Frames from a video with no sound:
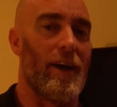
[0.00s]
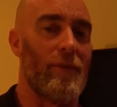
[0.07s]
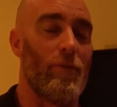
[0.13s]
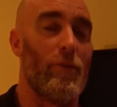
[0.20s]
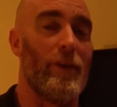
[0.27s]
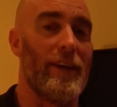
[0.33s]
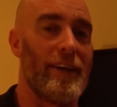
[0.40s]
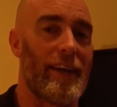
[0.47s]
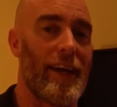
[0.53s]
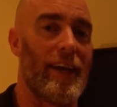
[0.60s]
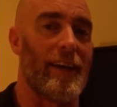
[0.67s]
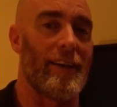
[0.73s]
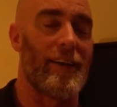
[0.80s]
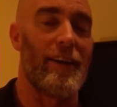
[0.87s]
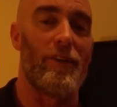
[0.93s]
we
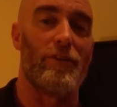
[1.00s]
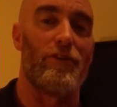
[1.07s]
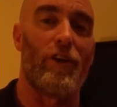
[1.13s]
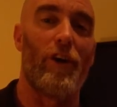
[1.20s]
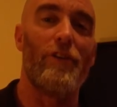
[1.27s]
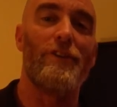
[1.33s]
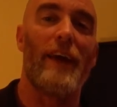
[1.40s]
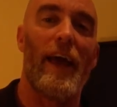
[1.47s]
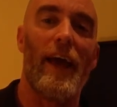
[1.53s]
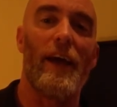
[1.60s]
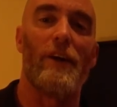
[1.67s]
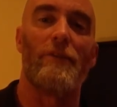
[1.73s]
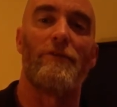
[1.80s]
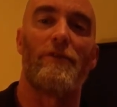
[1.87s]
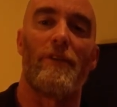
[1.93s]
again don't
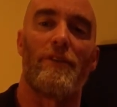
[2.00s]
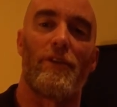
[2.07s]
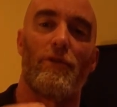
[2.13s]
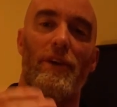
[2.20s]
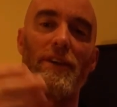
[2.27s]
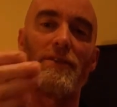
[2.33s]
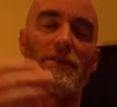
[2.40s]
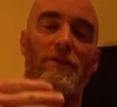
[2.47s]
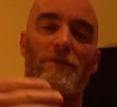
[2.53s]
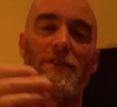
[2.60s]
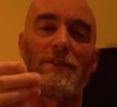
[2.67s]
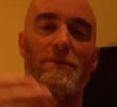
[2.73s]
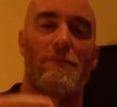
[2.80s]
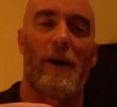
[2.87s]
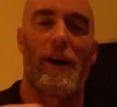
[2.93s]
have the rest of the
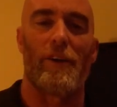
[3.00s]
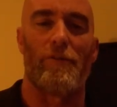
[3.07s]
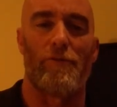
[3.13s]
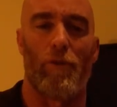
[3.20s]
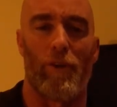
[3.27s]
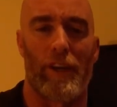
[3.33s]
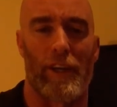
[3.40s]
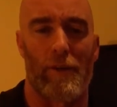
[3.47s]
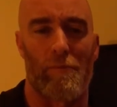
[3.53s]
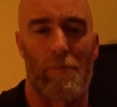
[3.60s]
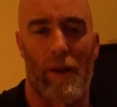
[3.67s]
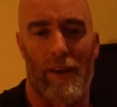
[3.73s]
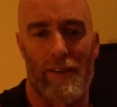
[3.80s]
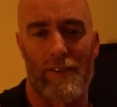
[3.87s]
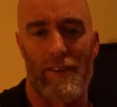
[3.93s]
spine falling in
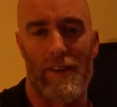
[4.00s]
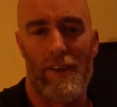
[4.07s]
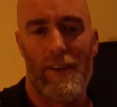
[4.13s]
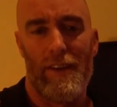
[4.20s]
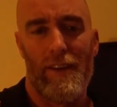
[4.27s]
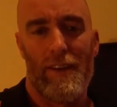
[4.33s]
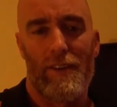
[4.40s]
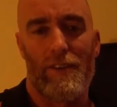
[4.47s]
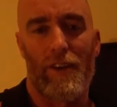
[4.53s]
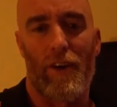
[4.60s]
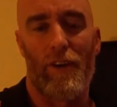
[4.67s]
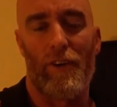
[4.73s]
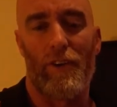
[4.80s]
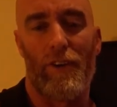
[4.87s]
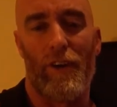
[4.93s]
place.
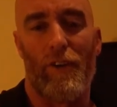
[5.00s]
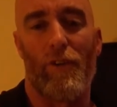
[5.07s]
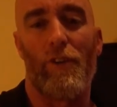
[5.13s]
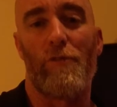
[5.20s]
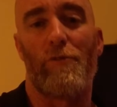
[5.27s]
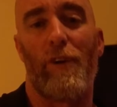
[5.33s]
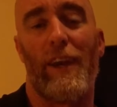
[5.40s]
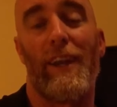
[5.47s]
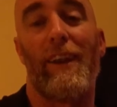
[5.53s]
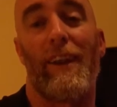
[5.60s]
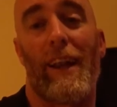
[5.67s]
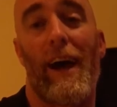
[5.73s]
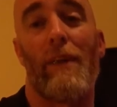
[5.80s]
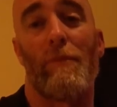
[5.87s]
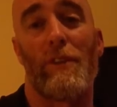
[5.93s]
So in order for head
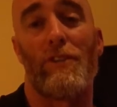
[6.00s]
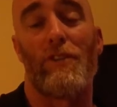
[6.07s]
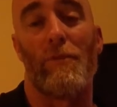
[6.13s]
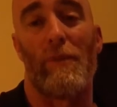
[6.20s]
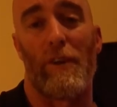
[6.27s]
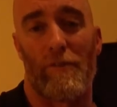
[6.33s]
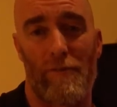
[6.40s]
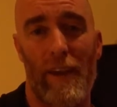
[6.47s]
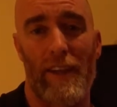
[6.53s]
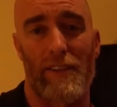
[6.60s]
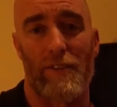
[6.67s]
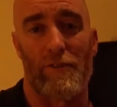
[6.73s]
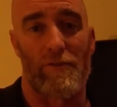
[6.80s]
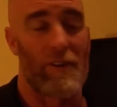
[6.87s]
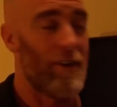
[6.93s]
alignment to be
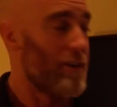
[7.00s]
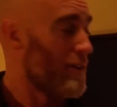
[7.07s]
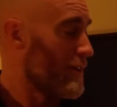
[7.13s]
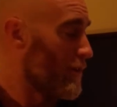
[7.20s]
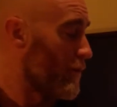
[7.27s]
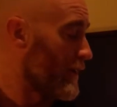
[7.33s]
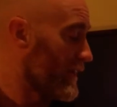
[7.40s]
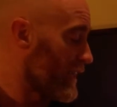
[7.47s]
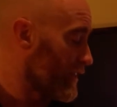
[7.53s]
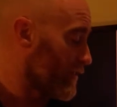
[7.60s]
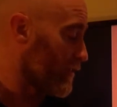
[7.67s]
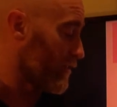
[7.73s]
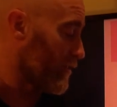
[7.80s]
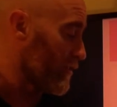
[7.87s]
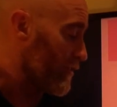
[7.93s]
effective, we need
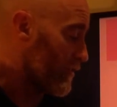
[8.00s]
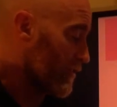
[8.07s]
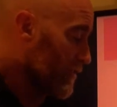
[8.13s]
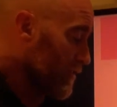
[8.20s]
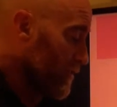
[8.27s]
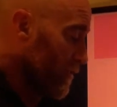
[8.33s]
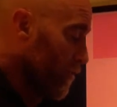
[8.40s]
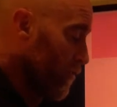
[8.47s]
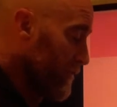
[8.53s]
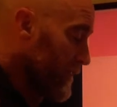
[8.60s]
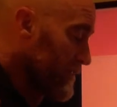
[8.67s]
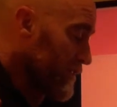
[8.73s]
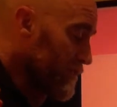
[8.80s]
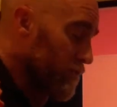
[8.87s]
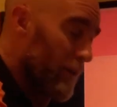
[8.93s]
to,
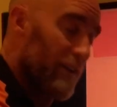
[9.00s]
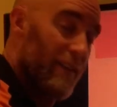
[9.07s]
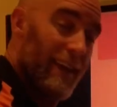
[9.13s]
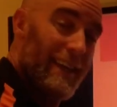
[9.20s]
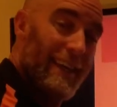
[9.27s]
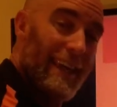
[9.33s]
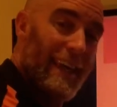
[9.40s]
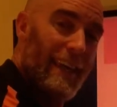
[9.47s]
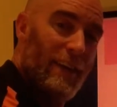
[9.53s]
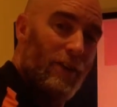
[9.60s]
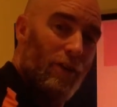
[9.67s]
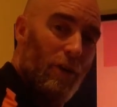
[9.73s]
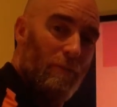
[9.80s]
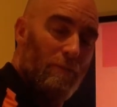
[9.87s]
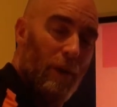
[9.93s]
this is one of the key
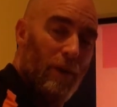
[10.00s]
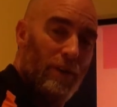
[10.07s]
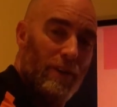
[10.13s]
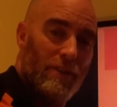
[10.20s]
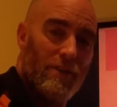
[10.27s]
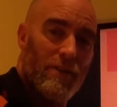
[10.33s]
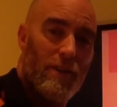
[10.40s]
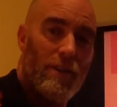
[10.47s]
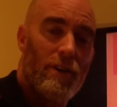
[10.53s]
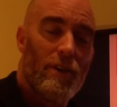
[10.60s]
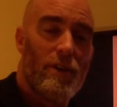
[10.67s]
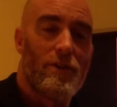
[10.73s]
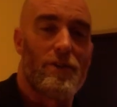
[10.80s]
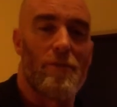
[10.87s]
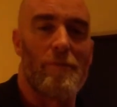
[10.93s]
components
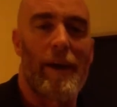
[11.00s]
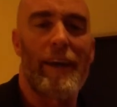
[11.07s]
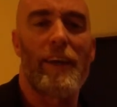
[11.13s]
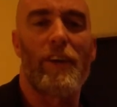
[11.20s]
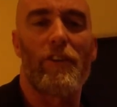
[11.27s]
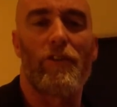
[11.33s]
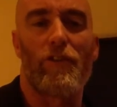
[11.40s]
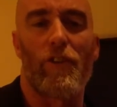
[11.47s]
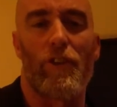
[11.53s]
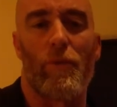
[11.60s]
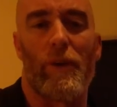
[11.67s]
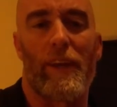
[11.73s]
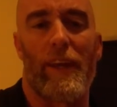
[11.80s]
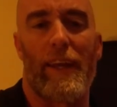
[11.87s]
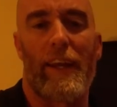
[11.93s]
to making sure that
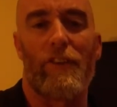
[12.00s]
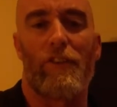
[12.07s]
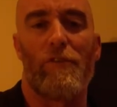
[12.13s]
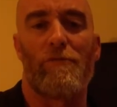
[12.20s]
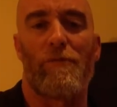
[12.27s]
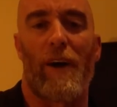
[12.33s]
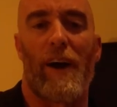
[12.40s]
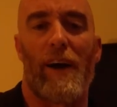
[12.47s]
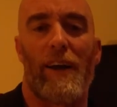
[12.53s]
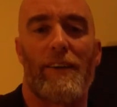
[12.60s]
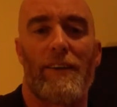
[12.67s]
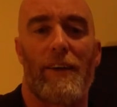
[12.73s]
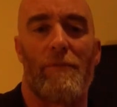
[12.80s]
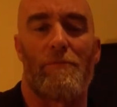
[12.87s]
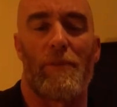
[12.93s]
we can actually
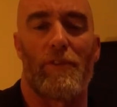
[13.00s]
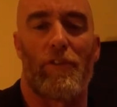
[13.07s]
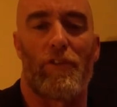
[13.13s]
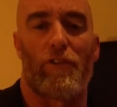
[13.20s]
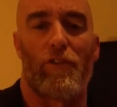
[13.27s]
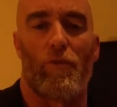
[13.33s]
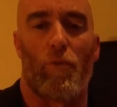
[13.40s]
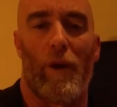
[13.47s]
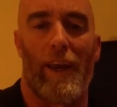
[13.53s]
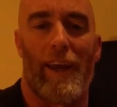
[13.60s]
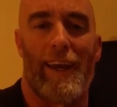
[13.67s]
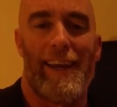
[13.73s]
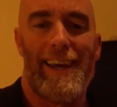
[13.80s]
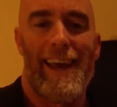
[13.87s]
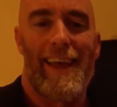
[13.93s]
find a position
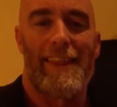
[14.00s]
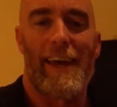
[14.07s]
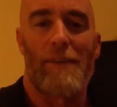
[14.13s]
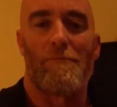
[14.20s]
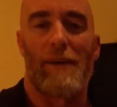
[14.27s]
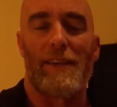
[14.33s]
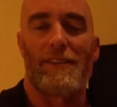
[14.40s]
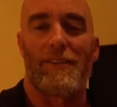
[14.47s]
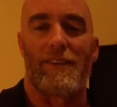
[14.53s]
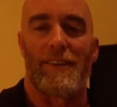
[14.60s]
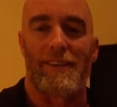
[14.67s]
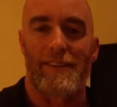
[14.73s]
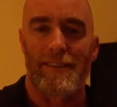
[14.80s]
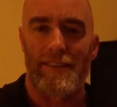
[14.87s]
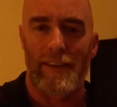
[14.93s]
where that muscle
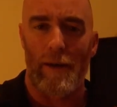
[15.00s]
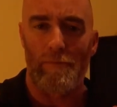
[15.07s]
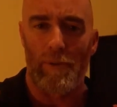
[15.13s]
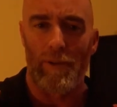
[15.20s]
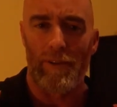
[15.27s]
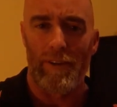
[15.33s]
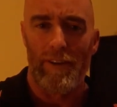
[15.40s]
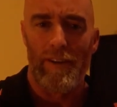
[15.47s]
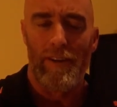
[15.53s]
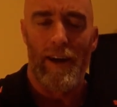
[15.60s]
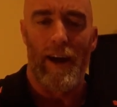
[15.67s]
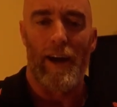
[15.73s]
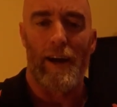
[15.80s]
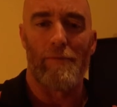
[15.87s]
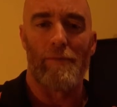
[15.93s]
is supple,
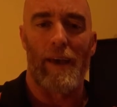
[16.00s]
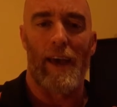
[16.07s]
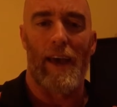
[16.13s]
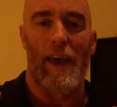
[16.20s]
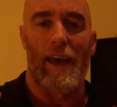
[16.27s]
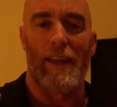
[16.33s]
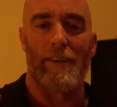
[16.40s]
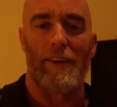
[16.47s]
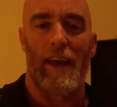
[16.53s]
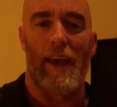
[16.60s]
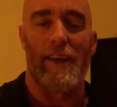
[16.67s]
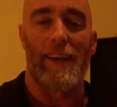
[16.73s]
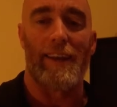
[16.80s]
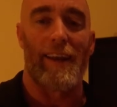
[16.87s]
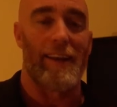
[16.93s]
and
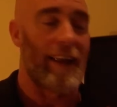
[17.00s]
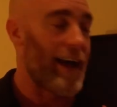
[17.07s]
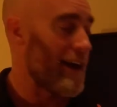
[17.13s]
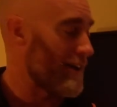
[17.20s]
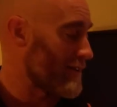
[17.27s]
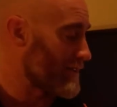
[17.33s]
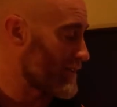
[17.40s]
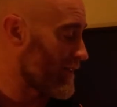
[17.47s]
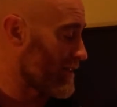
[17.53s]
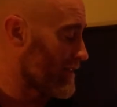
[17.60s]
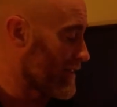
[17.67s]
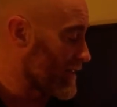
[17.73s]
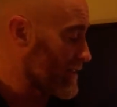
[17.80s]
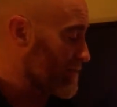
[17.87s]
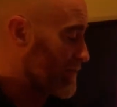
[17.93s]
it allows,
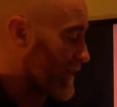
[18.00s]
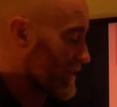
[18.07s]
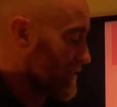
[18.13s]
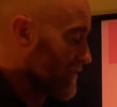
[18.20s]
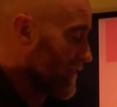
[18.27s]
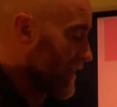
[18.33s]
this muscle